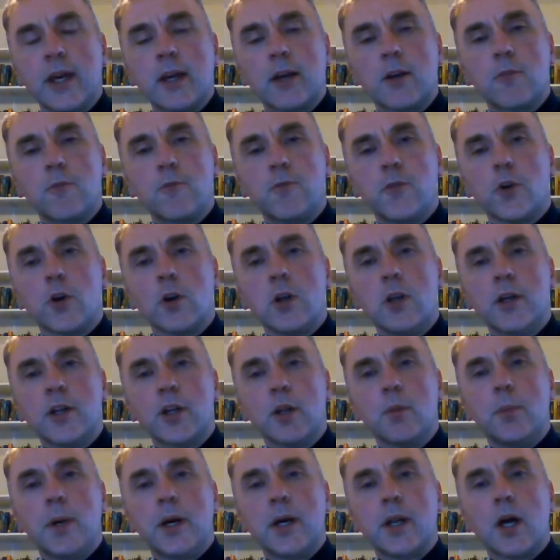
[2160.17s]
think for a
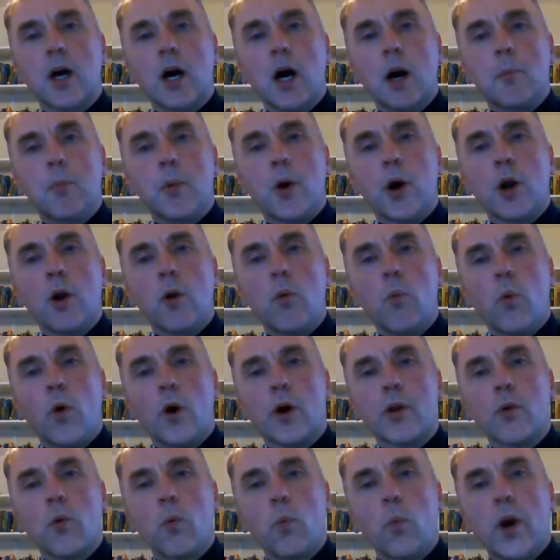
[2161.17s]
little bit about
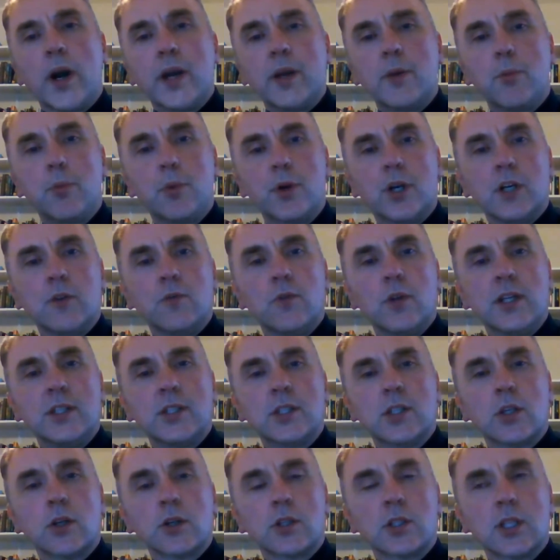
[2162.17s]
what white
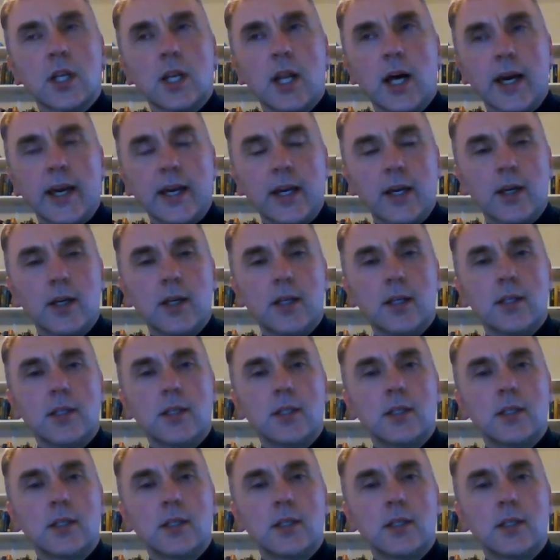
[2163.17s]
privilege looks like.